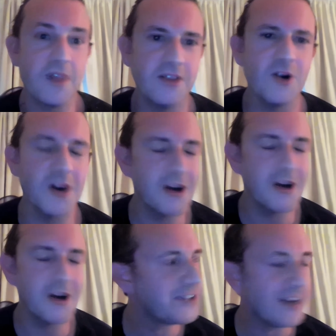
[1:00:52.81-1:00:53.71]
Though I
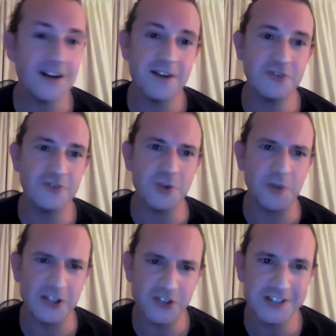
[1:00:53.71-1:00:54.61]
will say, after a few
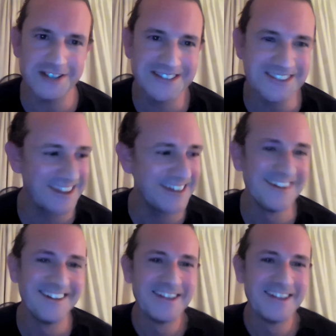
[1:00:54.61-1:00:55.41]
minutes, she did say,